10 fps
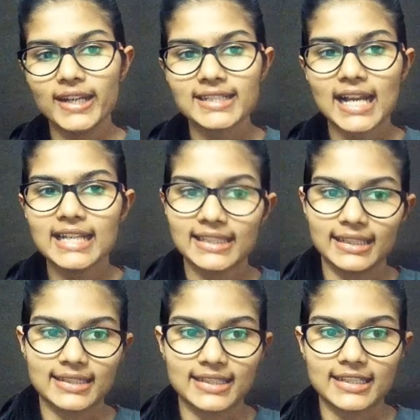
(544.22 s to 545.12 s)
Right, I
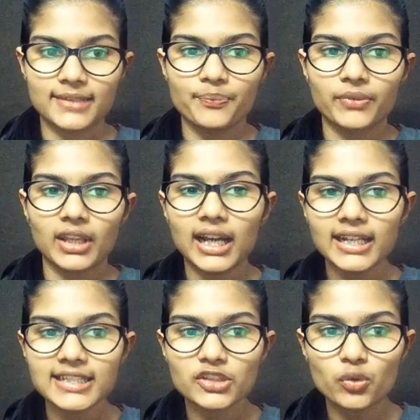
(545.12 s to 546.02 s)
selected.
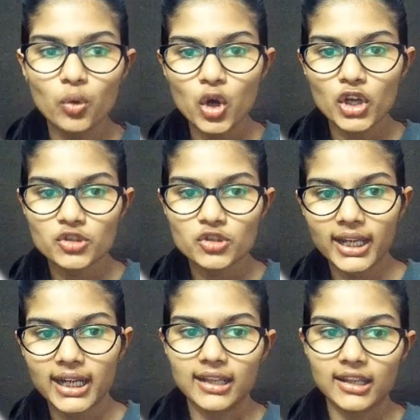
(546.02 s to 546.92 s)
I did go on to
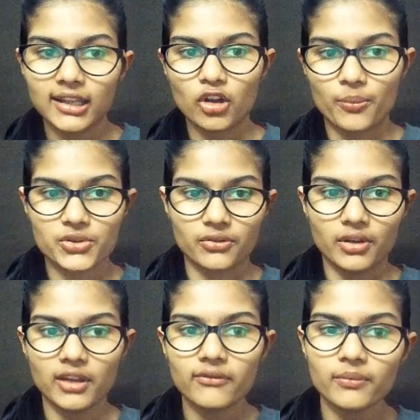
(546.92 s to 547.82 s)
my color
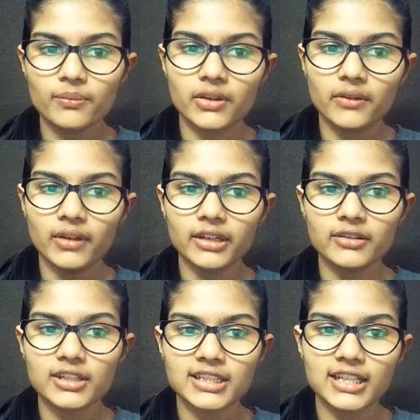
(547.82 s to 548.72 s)
option. And from there, I
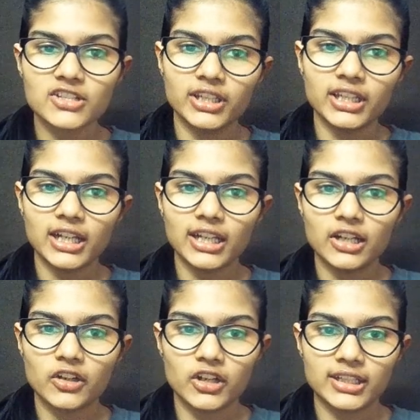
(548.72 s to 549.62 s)
could just change any
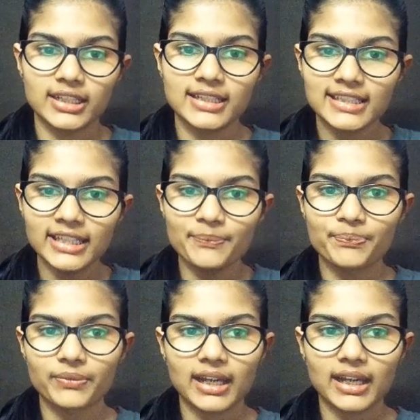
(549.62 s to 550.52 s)
color accordingly. See,
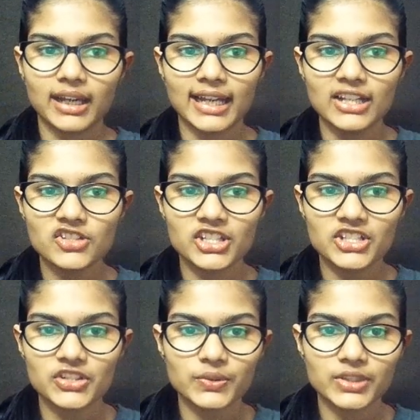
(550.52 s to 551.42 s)
I can
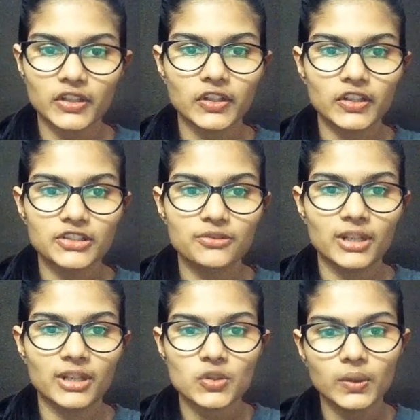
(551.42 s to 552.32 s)
change those according
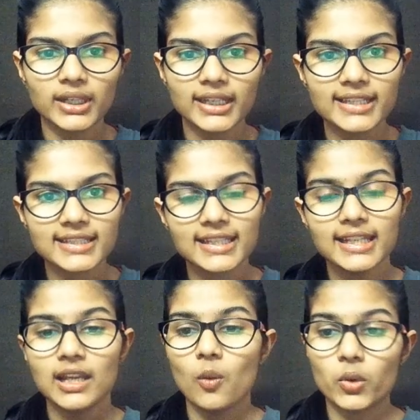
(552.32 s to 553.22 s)
to my choice,
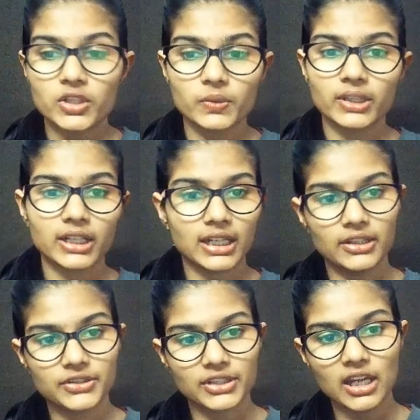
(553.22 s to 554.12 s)
whatever the
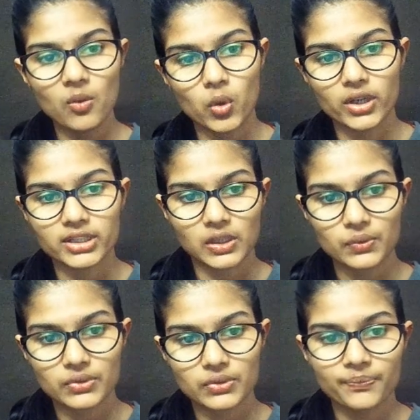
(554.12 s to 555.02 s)
colors I want
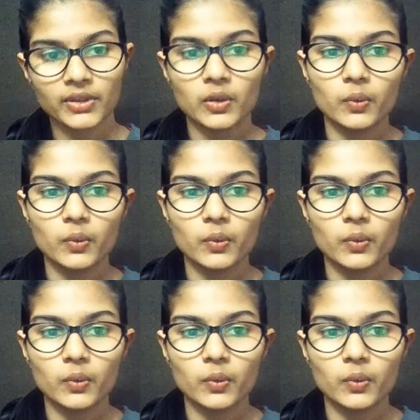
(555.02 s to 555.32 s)
out.